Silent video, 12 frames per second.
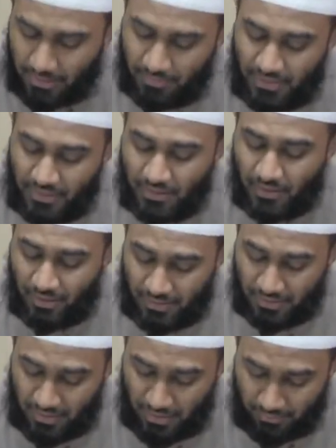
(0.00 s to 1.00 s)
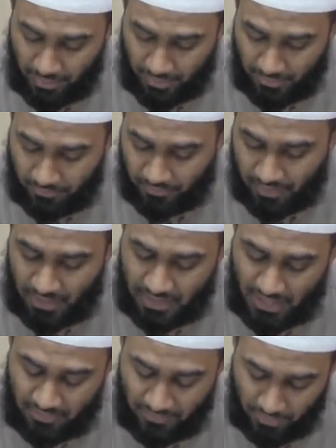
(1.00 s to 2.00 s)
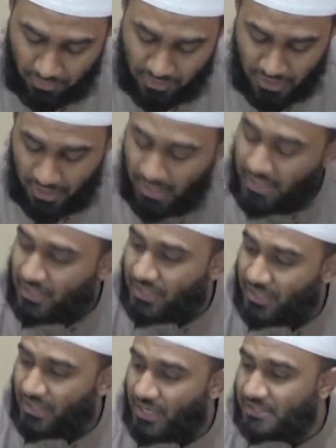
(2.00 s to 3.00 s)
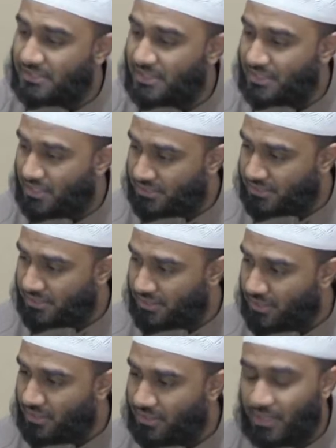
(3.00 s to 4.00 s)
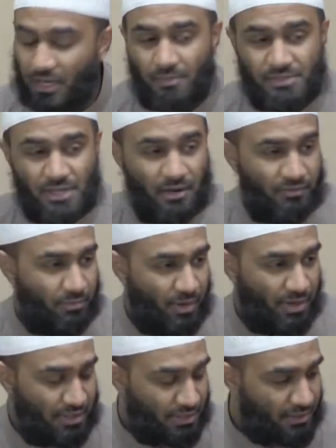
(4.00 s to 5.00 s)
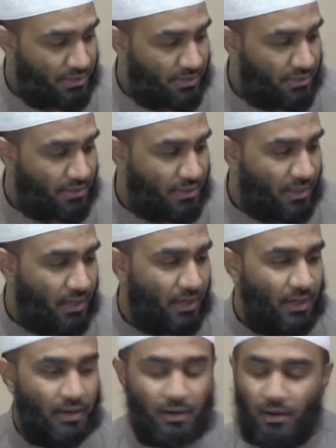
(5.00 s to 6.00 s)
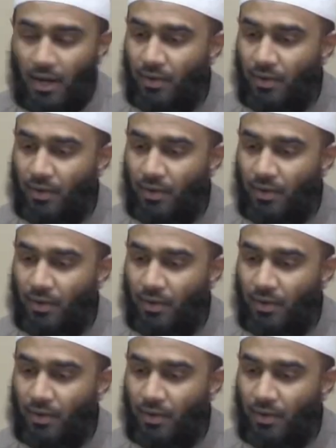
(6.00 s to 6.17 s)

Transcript: min ghayrihima idha fahusha. Anything that is najas, that comes out of your body, outside,